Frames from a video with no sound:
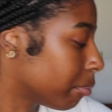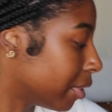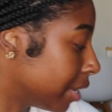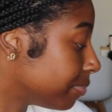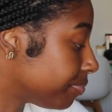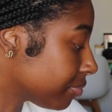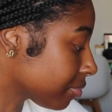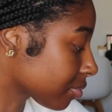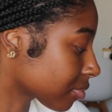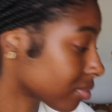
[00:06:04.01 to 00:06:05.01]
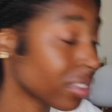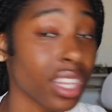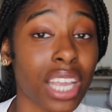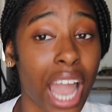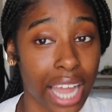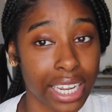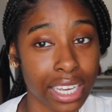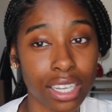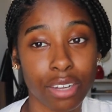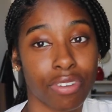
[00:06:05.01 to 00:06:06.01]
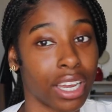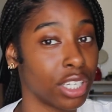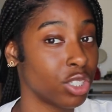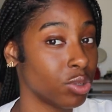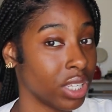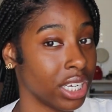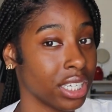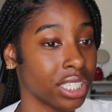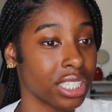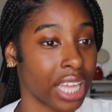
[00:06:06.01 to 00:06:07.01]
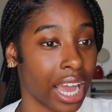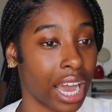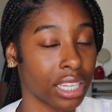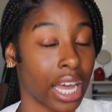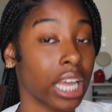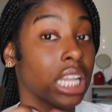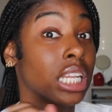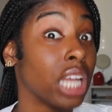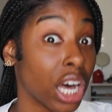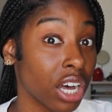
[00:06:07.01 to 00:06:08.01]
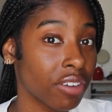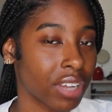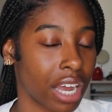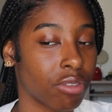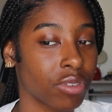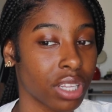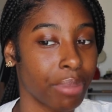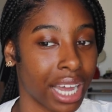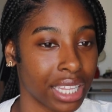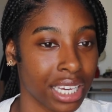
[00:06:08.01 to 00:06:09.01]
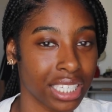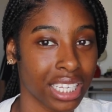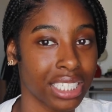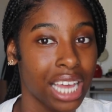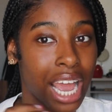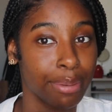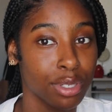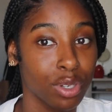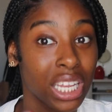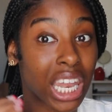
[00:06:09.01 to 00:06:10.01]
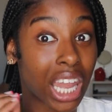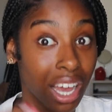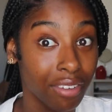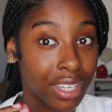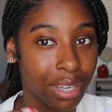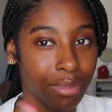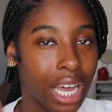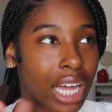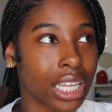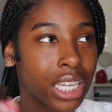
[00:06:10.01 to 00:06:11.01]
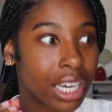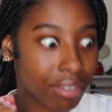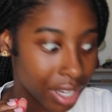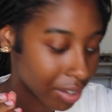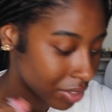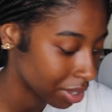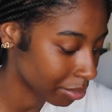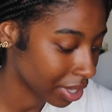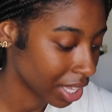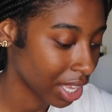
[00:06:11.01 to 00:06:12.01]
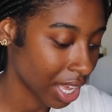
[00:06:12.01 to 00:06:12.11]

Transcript: But I did end up finding two things that I like loved. I don't really buy things unless I absolutely love them, like love them.